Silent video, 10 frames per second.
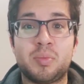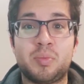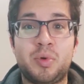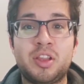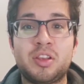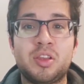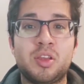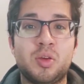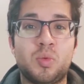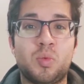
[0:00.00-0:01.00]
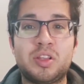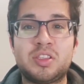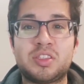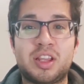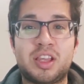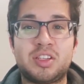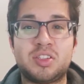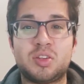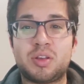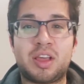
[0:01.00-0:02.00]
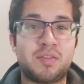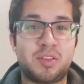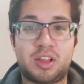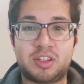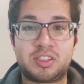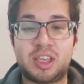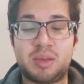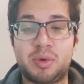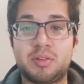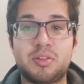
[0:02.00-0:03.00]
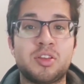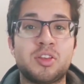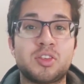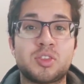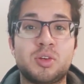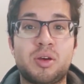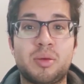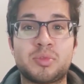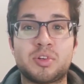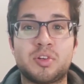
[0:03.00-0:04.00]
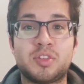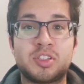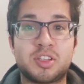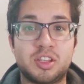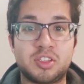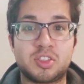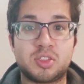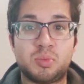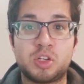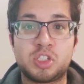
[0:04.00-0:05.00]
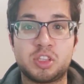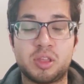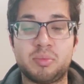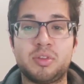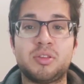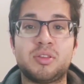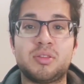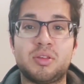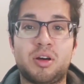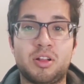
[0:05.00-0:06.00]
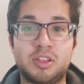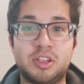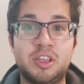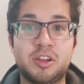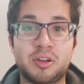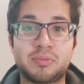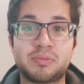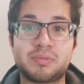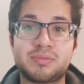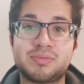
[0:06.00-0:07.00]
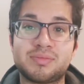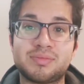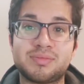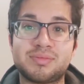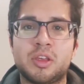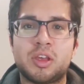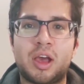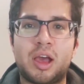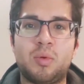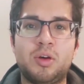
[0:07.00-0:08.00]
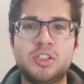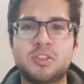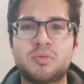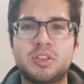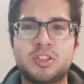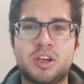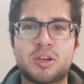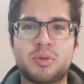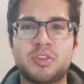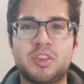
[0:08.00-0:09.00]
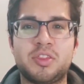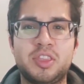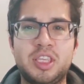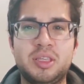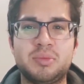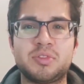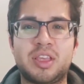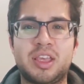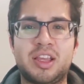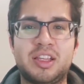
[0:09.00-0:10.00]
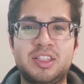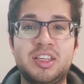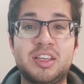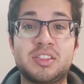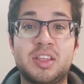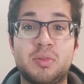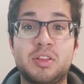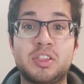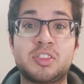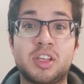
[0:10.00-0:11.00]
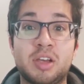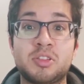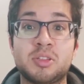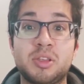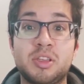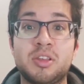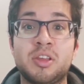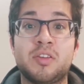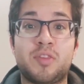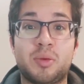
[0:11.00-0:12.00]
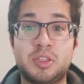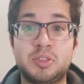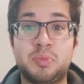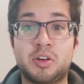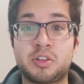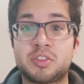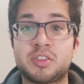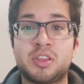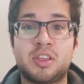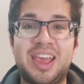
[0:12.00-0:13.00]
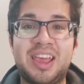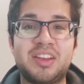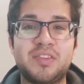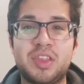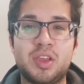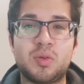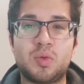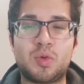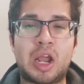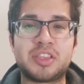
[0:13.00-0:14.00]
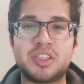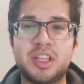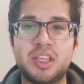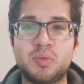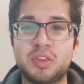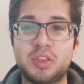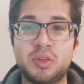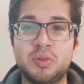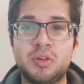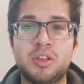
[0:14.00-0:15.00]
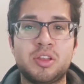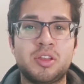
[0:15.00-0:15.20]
but ones that I don't have a lot to say about. So I'm sort of just going to smush them all in here. I wanted to really talk about the themes and ideas that really stuck out to me from these books. And if they resonate with you,